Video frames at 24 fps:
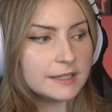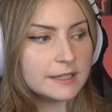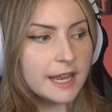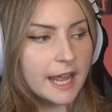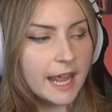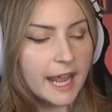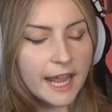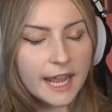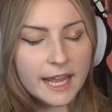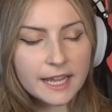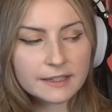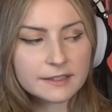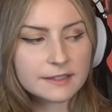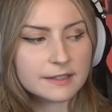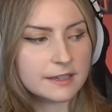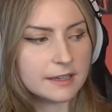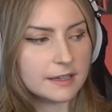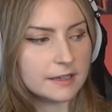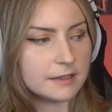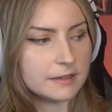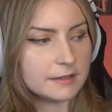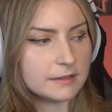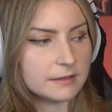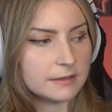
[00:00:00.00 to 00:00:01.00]
hates
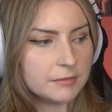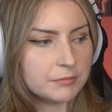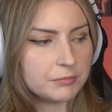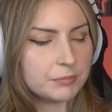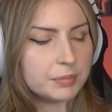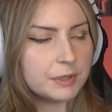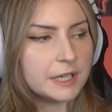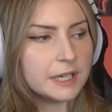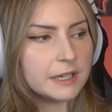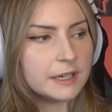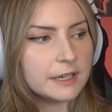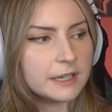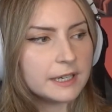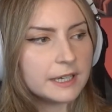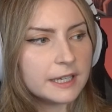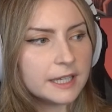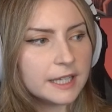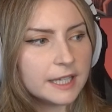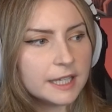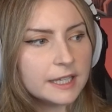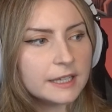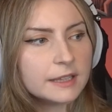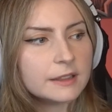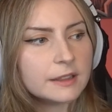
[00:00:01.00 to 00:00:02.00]
it, but
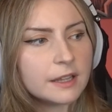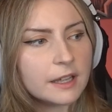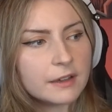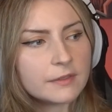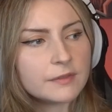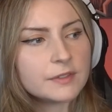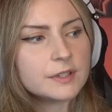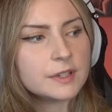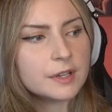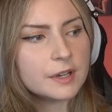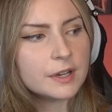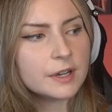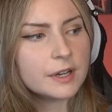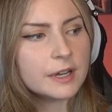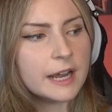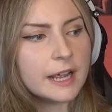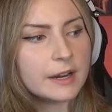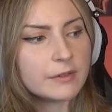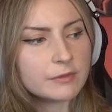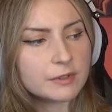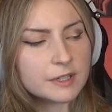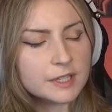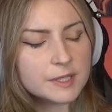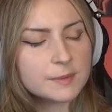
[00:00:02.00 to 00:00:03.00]
he loves her
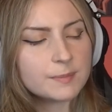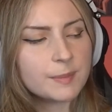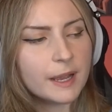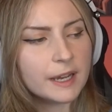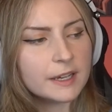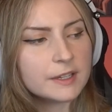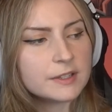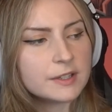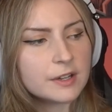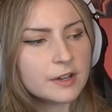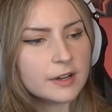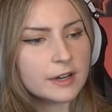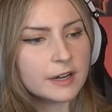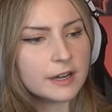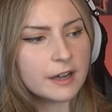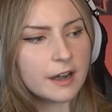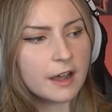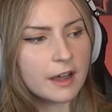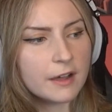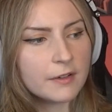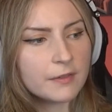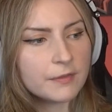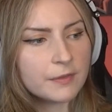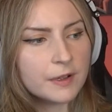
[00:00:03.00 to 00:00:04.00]
and respects her
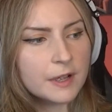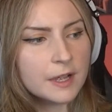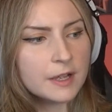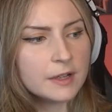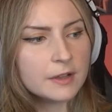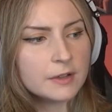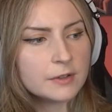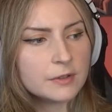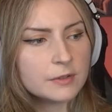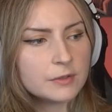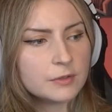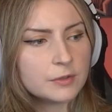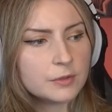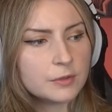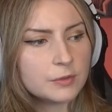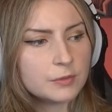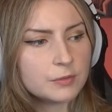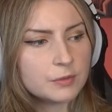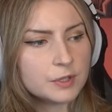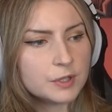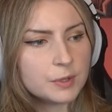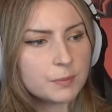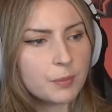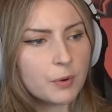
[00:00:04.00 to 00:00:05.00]
enough to
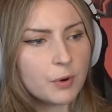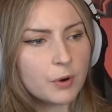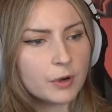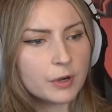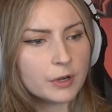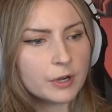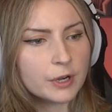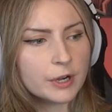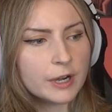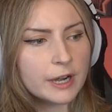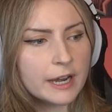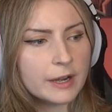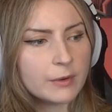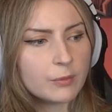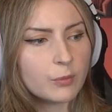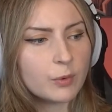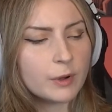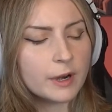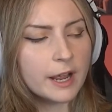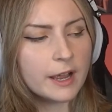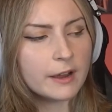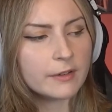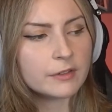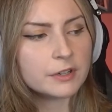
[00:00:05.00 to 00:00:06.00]
support her in
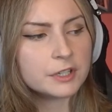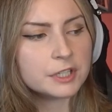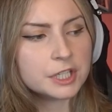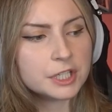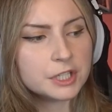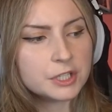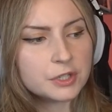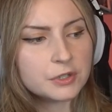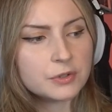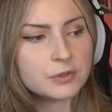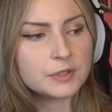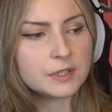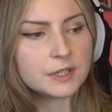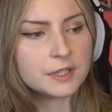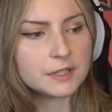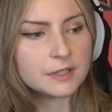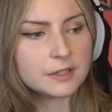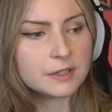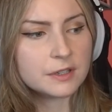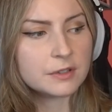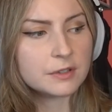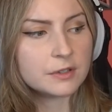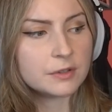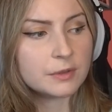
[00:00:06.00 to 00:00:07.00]
whatever she chooses
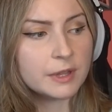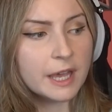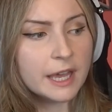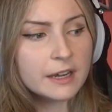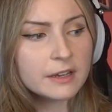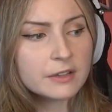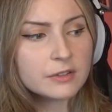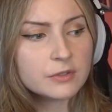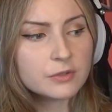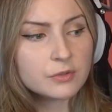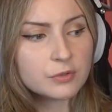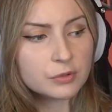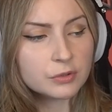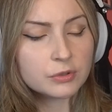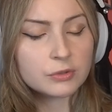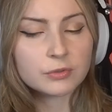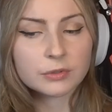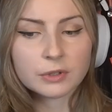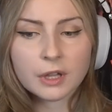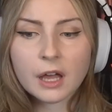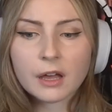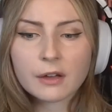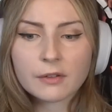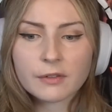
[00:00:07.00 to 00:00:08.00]
to do. That is true
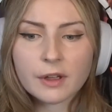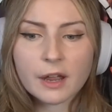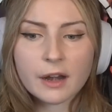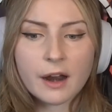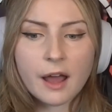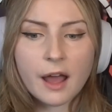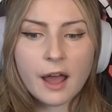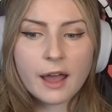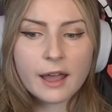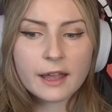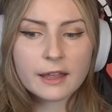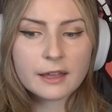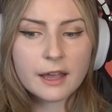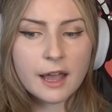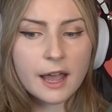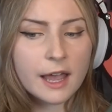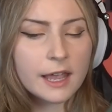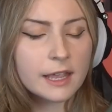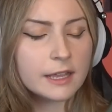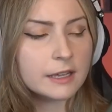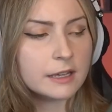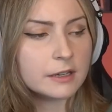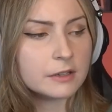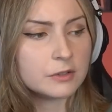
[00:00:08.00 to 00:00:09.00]
love, and
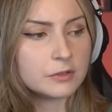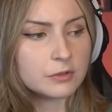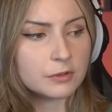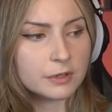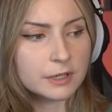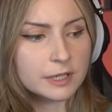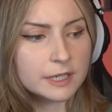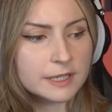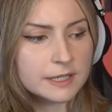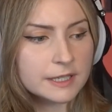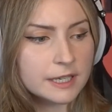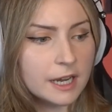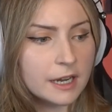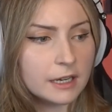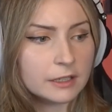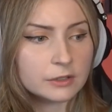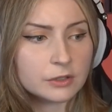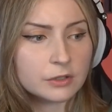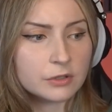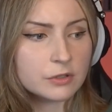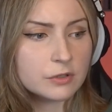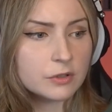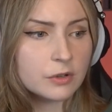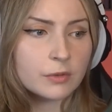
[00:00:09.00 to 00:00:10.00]
I adore his character
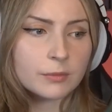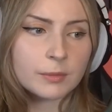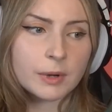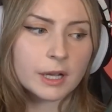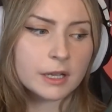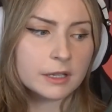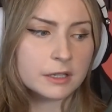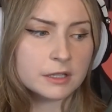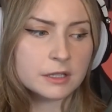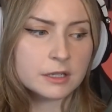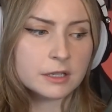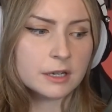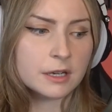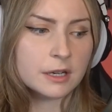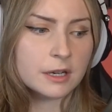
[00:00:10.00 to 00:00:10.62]
so much.